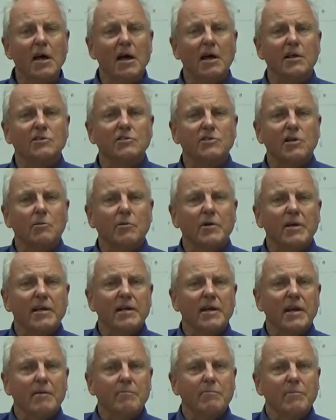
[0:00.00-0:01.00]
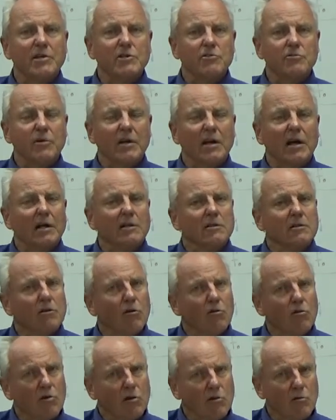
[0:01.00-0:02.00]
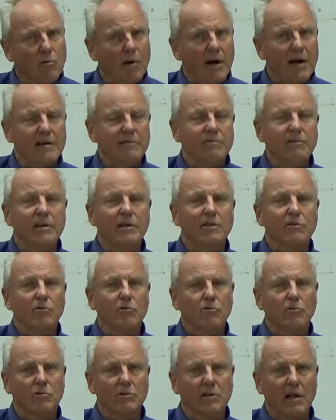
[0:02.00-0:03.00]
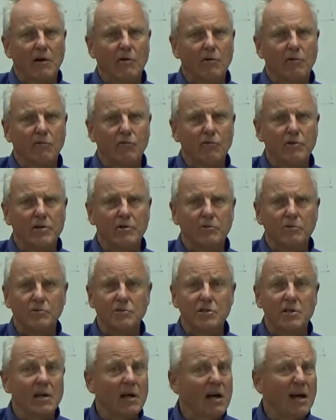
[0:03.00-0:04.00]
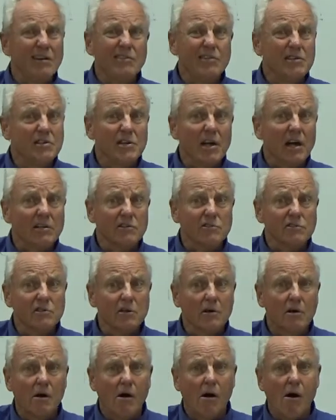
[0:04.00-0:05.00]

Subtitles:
and so we end up measuring a longer wavelength or a lower frequency. Only just.